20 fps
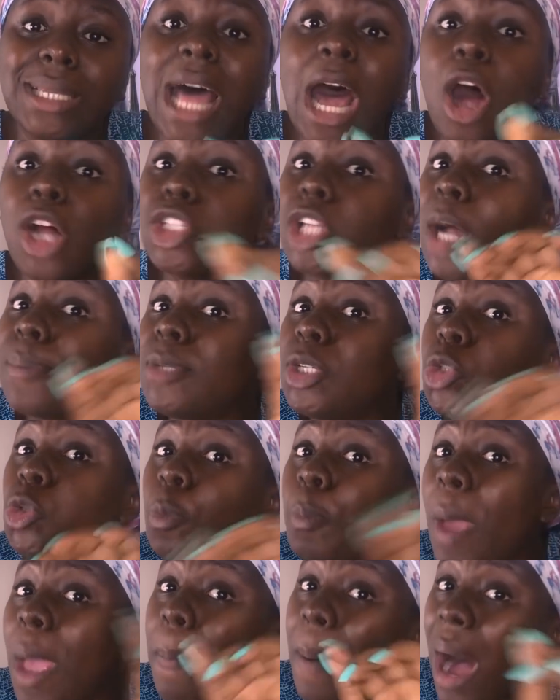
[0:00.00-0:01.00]
Now, on top
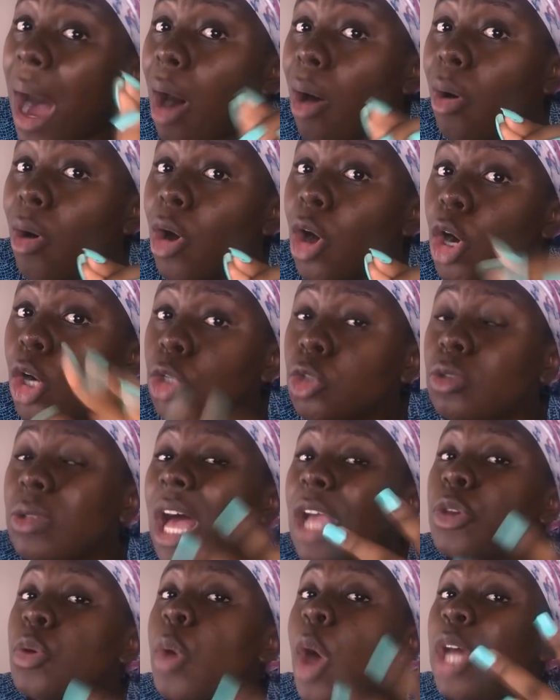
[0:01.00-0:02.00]
tissue paper, so
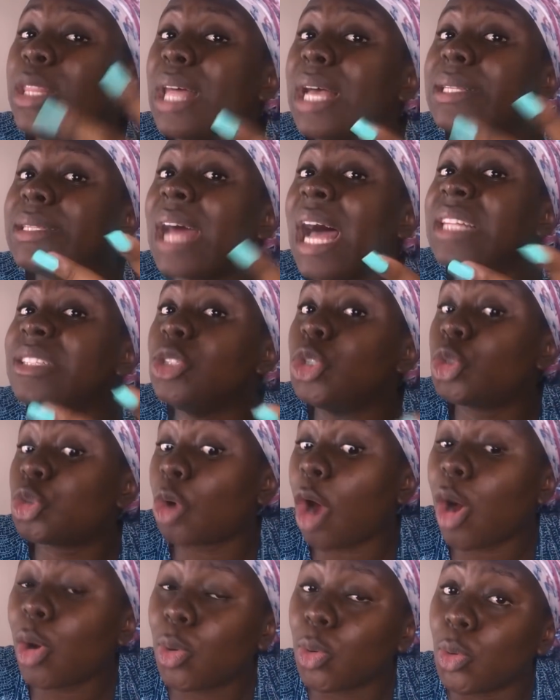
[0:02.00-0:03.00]
that you will understand the
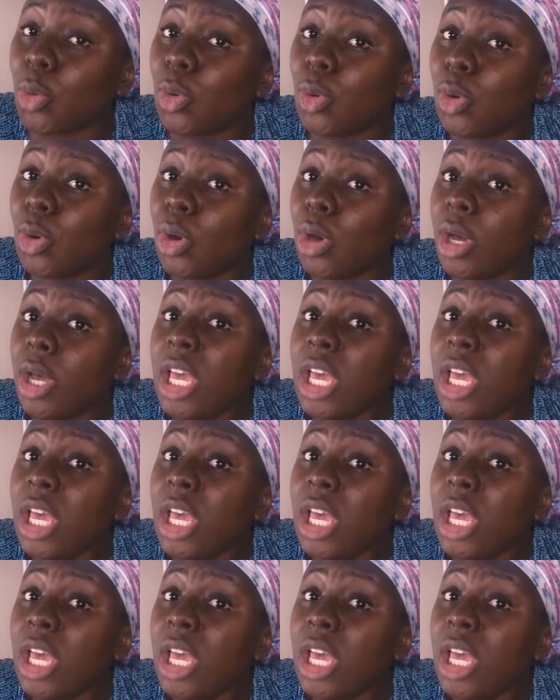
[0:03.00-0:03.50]
struggle.